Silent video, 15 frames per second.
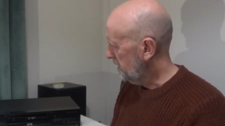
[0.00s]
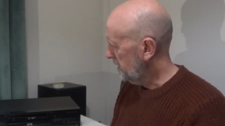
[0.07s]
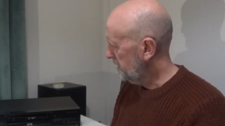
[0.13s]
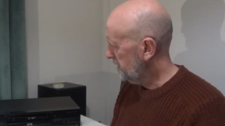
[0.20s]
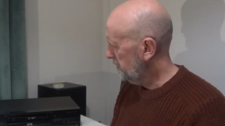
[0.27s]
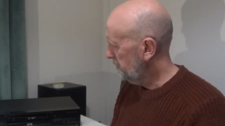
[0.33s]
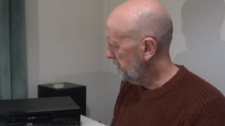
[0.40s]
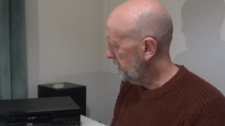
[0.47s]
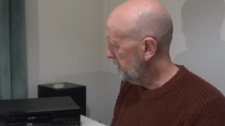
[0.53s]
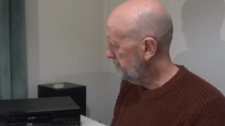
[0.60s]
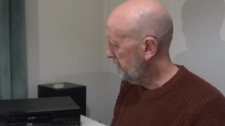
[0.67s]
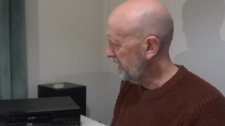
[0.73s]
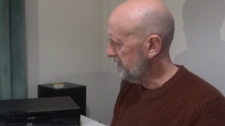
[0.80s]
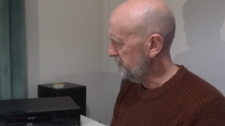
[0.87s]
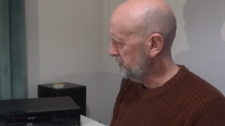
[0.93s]
I know the uh,
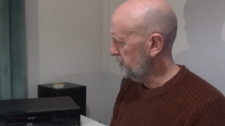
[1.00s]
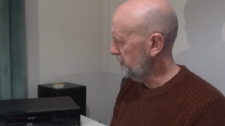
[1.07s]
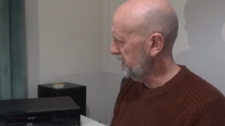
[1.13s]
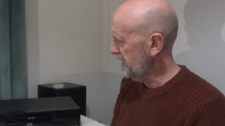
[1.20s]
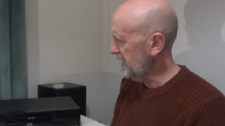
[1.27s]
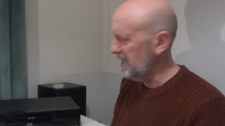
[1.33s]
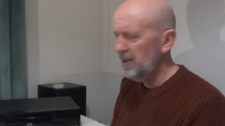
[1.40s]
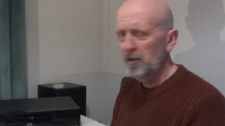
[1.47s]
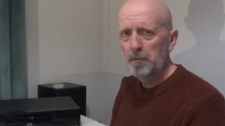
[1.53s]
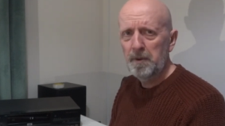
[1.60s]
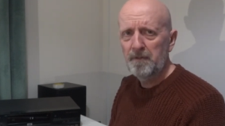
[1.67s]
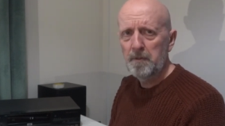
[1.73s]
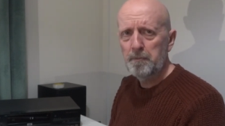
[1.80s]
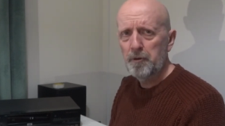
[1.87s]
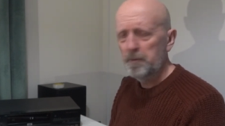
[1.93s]
Panasonic had a little
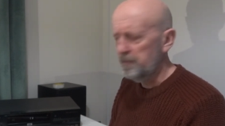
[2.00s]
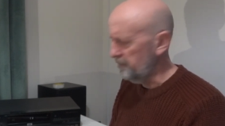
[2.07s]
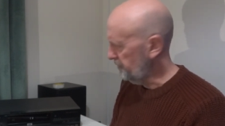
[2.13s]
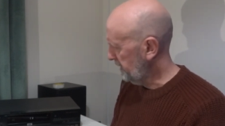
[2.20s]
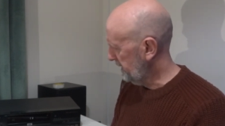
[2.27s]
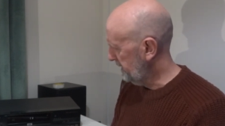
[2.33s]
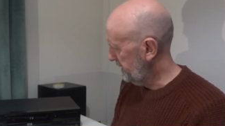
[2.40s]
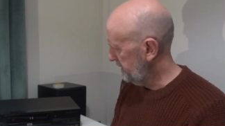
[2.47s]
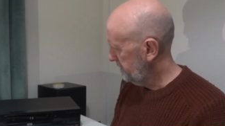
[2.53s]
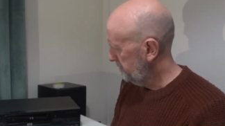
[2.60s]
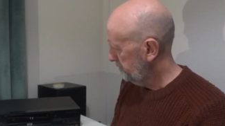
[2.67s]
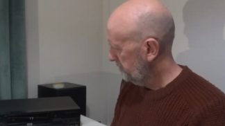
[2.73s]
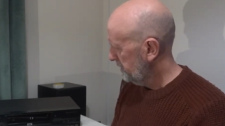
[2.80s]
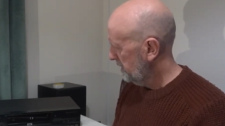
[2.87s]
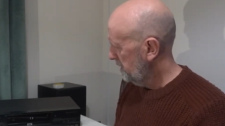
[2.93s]
bit of a problem reading it,
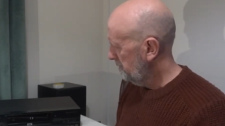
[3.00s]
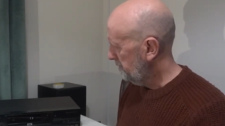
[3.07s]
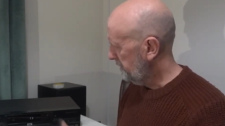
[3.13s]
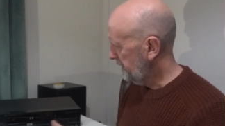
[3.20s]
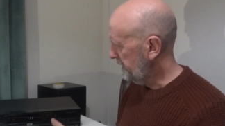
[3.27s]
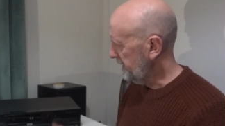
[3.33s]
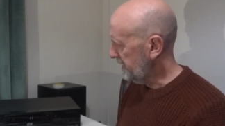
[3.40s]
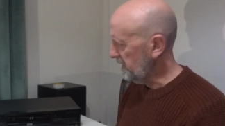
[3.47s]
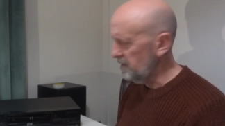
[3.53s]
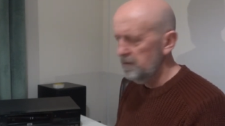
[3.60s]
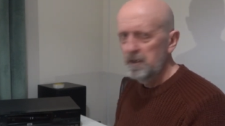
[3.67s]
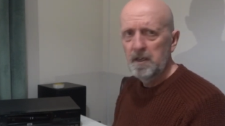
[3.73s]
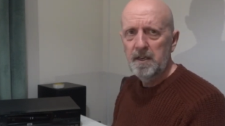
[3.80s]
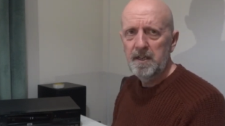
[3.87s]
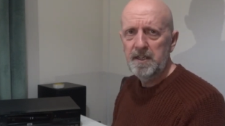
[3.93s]
but there you go,
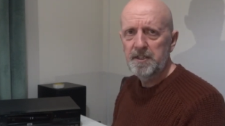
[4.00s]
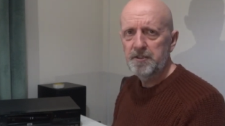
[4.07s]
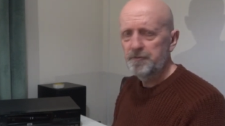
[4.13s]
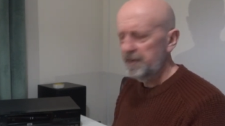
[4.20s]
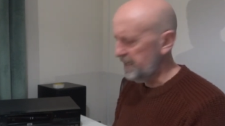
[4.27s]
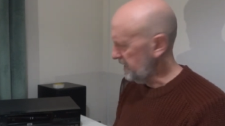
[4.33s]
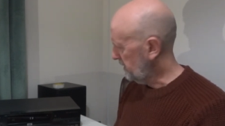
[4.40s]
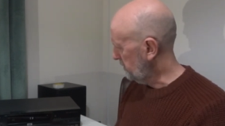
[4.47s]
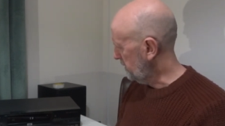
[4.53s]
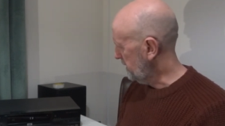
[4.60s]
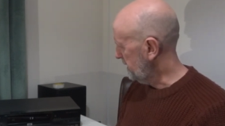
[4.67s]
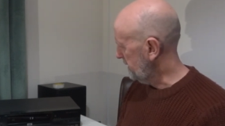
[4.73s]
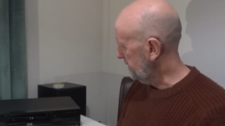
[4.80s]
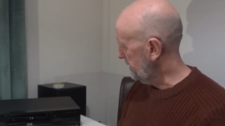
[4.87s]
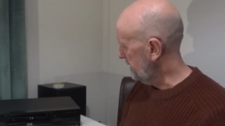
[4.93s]
it's really
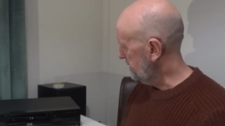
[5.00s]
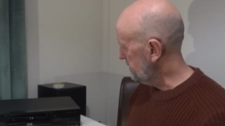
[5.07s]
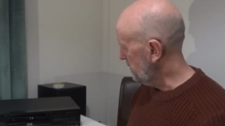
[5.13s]
okay there.